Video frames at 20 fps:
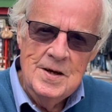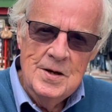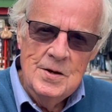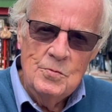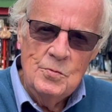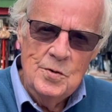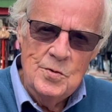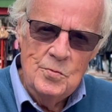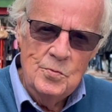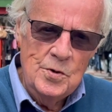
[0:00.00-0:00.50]

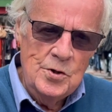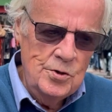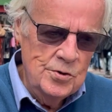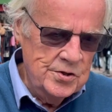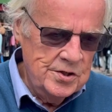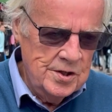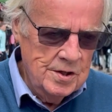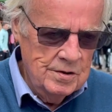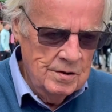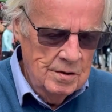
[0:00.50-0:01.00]
We
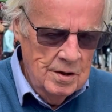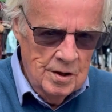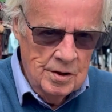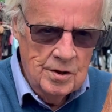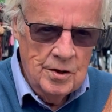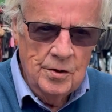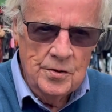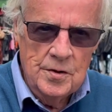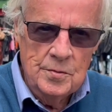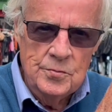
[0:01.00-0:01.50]
used to
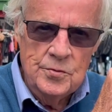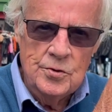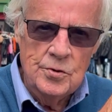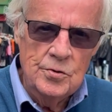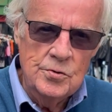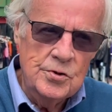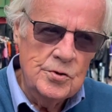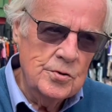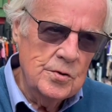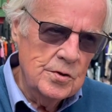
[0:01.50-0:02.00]
cut them to
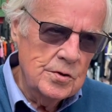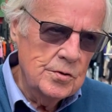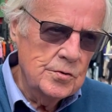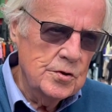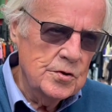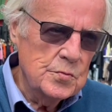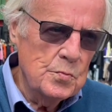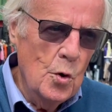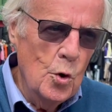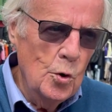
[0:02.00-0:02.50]

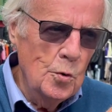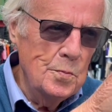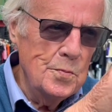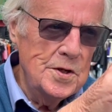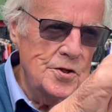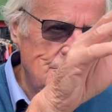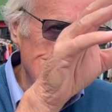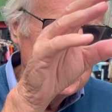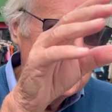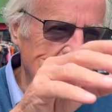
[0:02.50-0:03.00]
small,
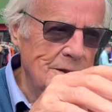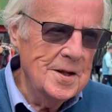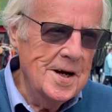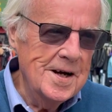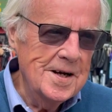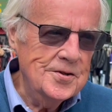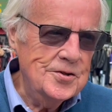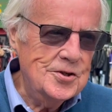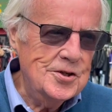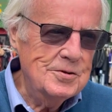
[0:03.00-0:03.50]
medium and
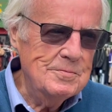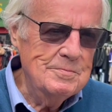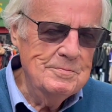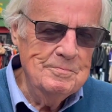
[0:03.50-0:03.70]
large.